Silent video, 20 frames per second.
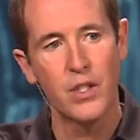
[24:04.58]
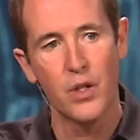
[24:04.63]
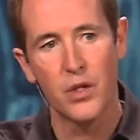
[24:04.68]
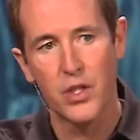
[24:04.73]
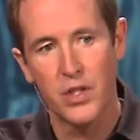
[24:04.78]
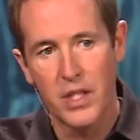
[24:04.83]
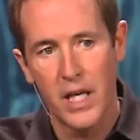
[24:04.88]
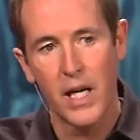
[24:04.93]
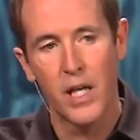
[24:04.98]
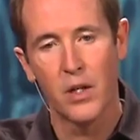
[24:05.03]
your
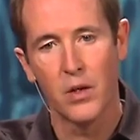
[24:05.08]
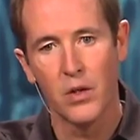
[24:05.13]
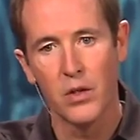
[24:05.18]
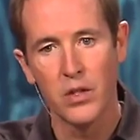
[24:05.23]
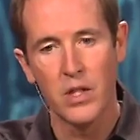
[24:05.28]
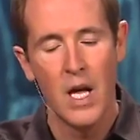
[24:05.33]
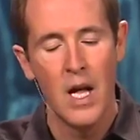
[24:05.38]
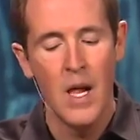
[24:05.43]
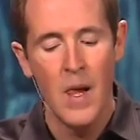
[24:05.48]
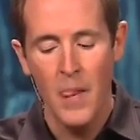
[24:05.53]

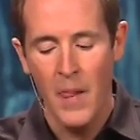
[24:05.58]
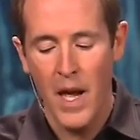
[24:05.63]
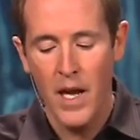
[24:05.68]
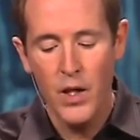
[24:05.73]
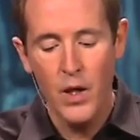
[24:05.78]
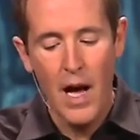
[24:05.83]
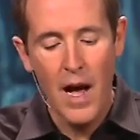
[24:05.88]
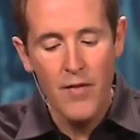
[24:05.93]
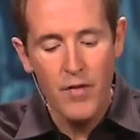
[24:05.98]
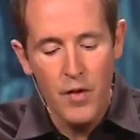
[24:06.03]
singles, and
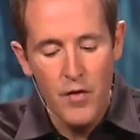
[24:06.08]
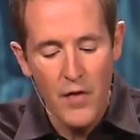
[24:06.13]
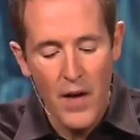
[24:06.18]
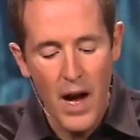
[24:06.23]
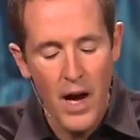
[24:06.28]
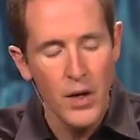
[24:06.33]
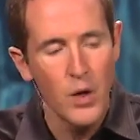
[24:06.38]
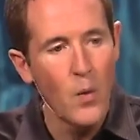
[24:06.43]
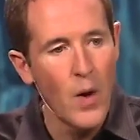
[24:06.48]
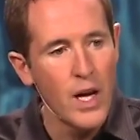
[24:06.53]
you have an
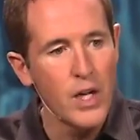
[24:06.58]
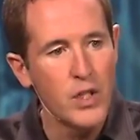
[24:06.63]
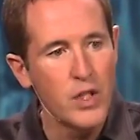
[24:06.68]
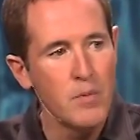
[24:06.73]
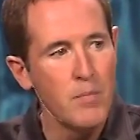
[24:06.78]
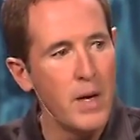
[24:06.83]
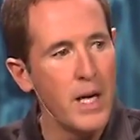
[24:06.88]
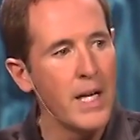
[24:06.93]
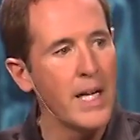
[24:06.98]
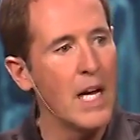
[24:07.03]

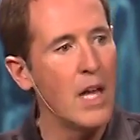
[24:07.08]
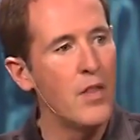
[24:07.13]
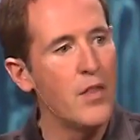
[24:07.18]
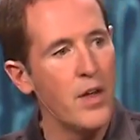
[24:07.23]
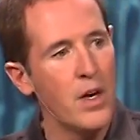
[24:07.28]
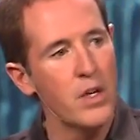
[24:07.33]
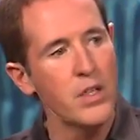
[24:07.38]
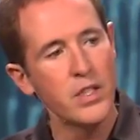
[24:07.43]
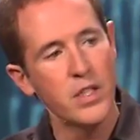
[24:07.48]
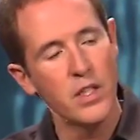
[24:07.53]
evaluation meeting, and
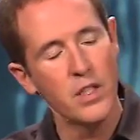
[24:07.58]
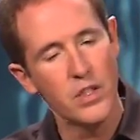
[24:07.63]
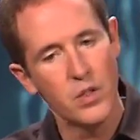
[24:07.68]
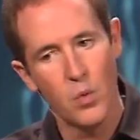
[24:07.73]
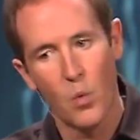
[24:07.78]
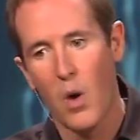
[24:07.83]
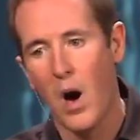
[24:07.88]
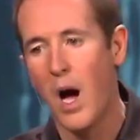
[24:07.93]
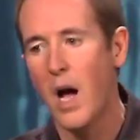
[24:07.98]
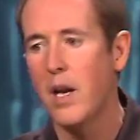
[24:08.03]
there sits
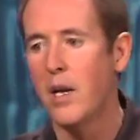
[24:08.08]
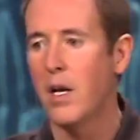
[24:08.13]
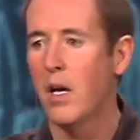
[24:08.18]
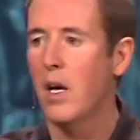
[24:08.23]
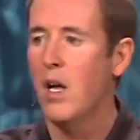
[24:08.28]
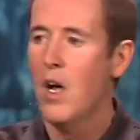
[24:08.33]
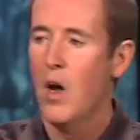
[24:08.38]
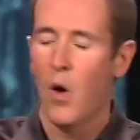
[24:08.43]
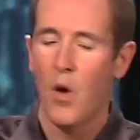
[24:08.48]
Wanda,